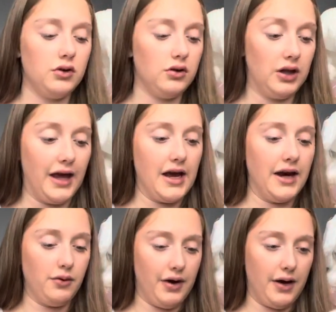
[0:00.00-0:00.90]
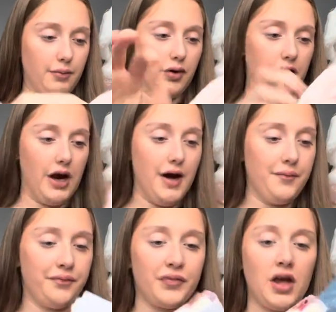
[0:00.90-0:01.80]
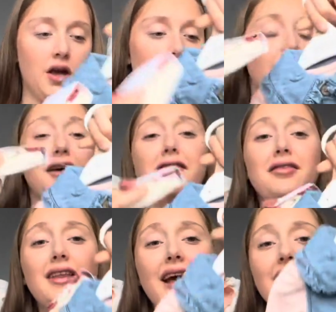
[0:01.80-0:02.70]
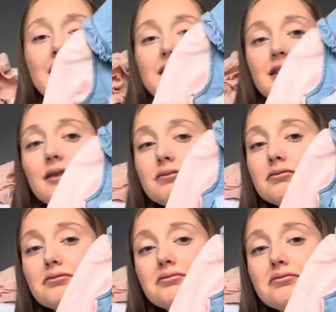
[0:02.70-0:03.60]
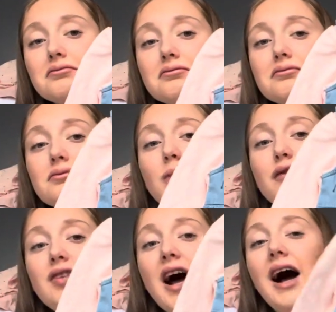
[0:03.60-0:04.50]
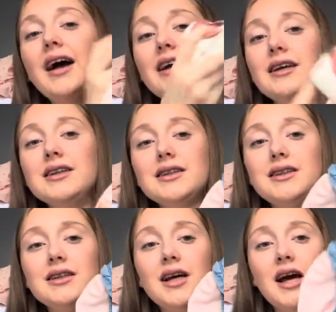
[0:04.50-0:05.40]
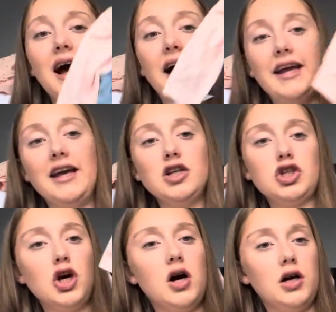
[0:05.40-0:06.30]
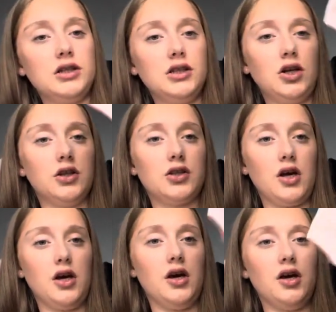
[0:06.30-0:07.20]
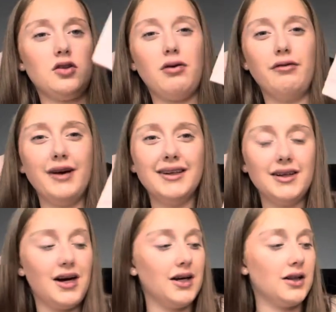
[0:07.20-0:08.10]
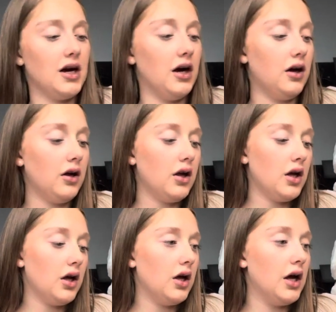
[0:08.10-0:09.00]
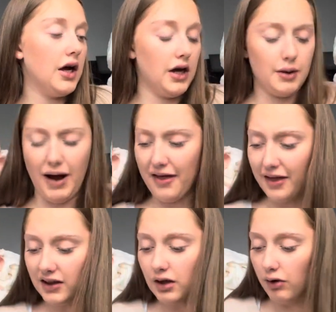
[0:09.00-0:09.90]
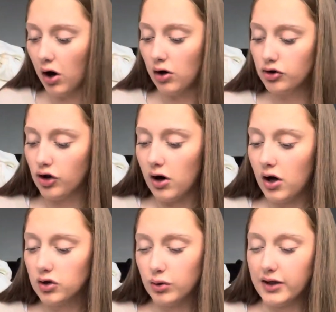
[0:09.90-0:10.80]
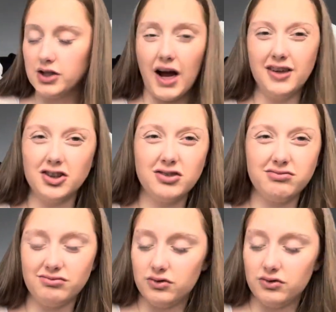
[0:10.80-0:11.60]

late anyway, but yeah. This with tights, and it is shorts, it's not a skirt. So I really like that. I think they're all shorts, which I just